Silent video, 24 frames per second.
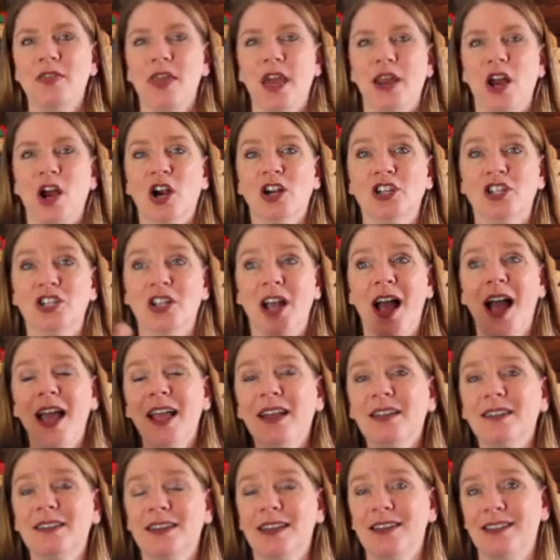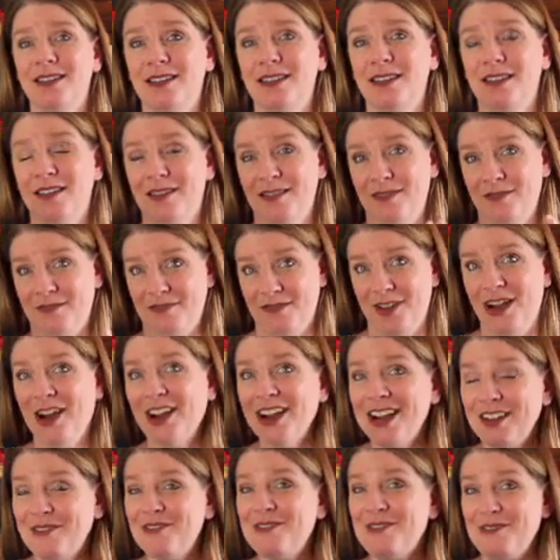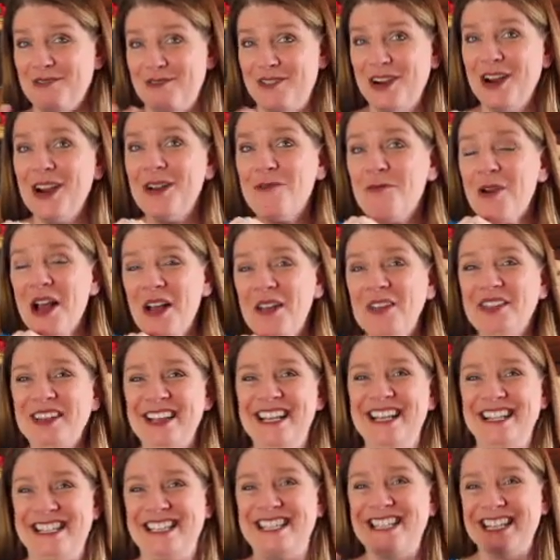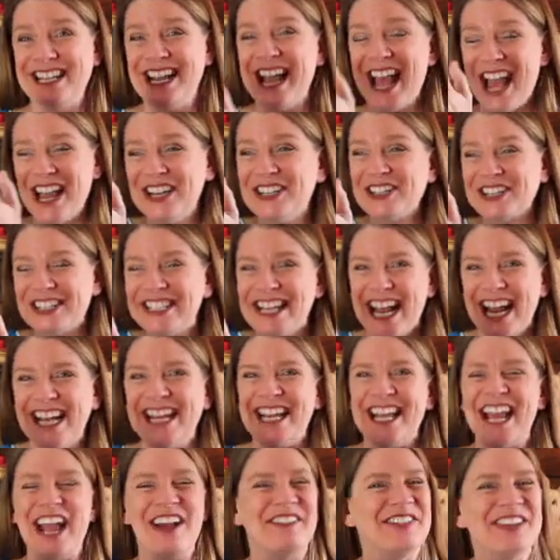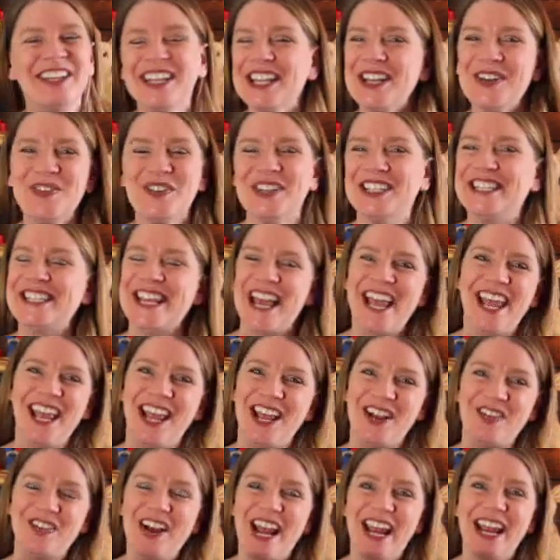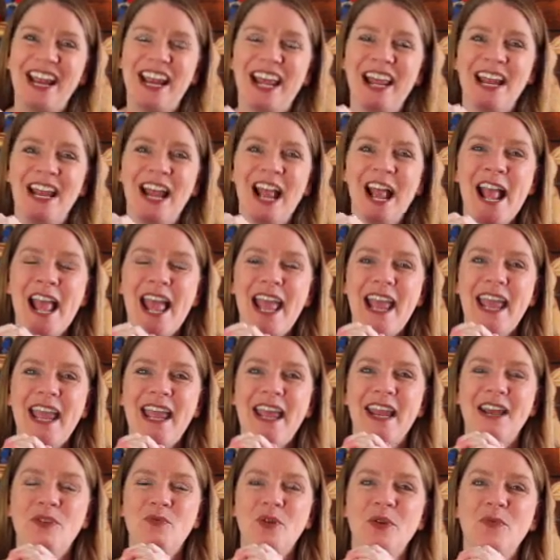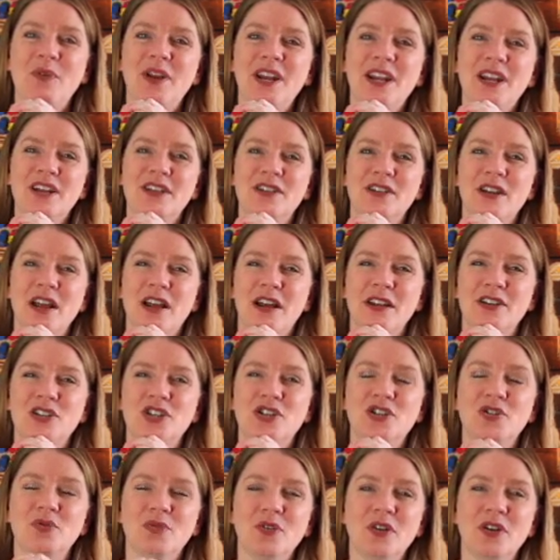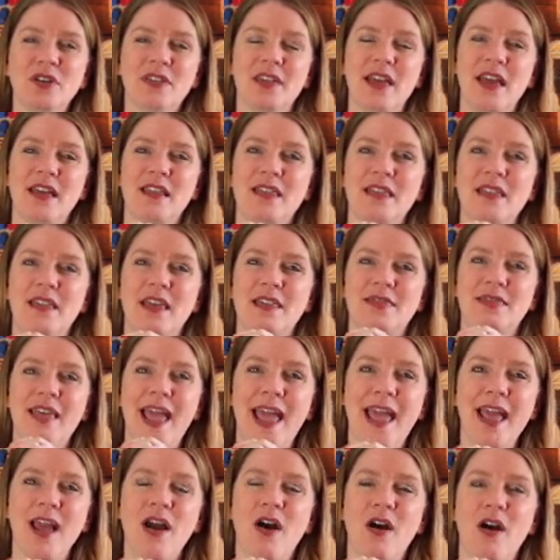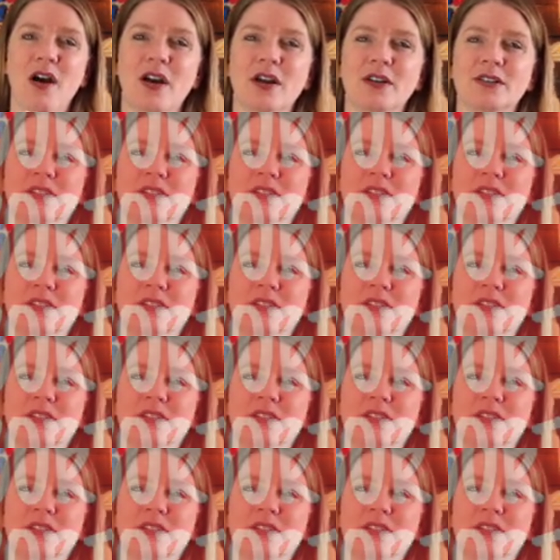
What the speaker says: our child very, very well is understanding everything we're saying, right? And we want to ensure that they are